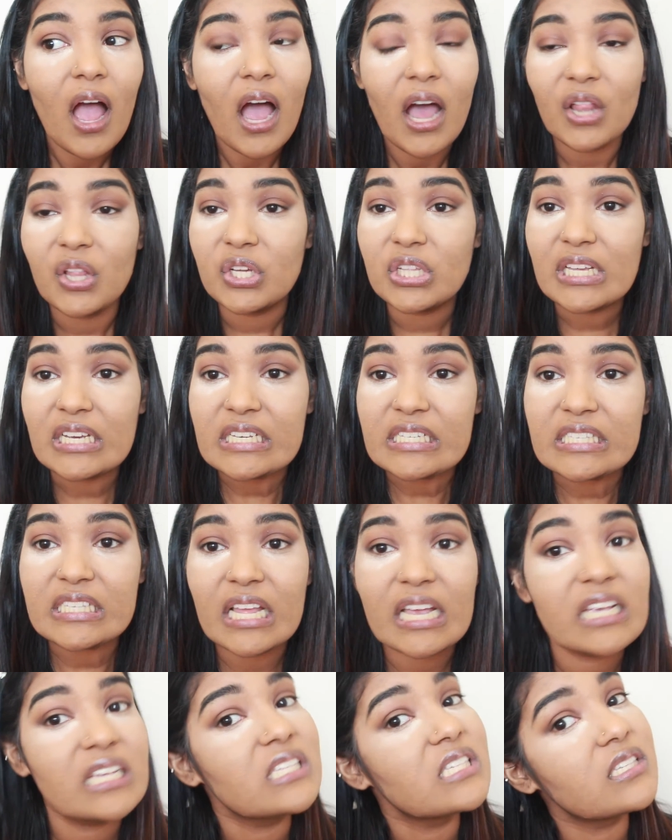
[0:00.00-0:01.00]
I look like a
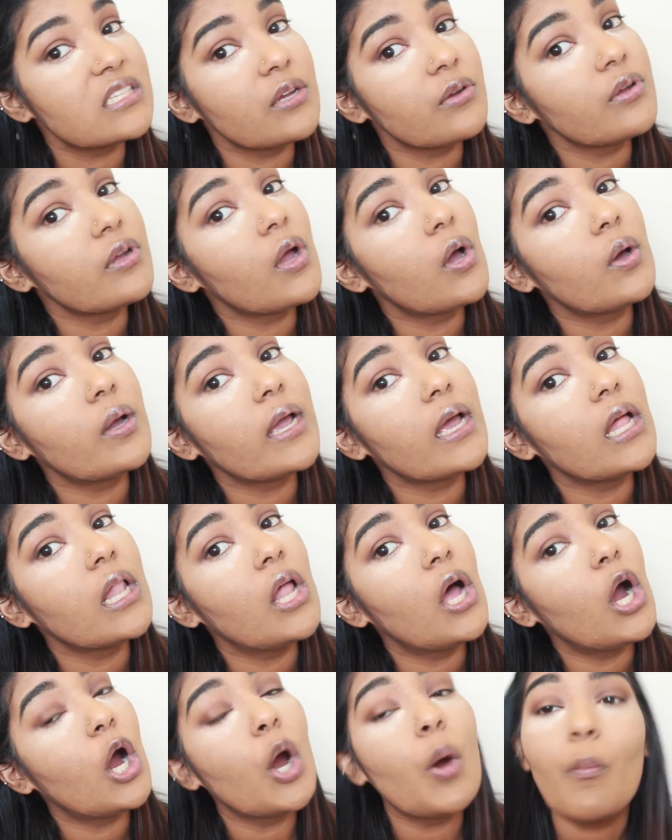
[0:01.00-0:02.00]
slight serial
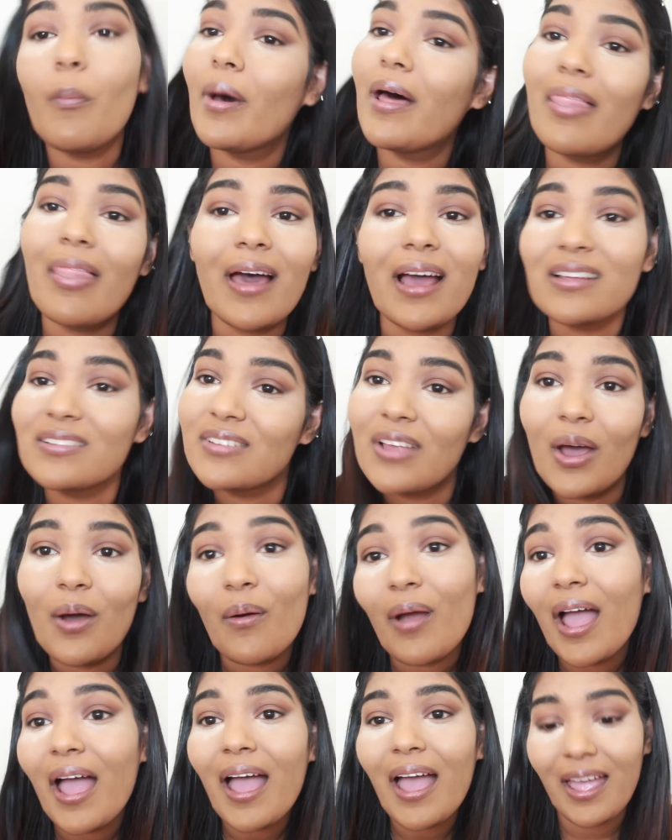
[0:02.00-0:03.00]
killer, but that's
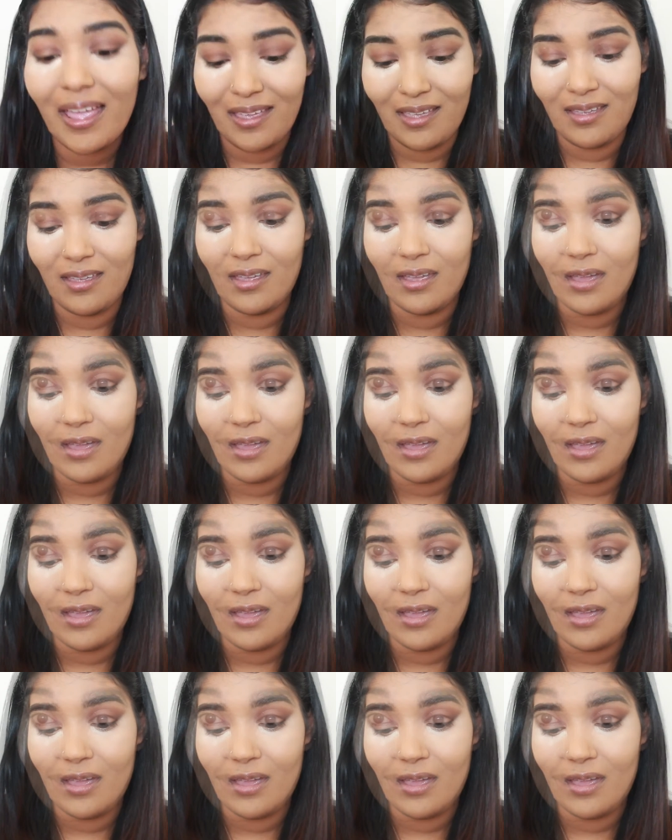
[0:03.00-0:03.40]
okay.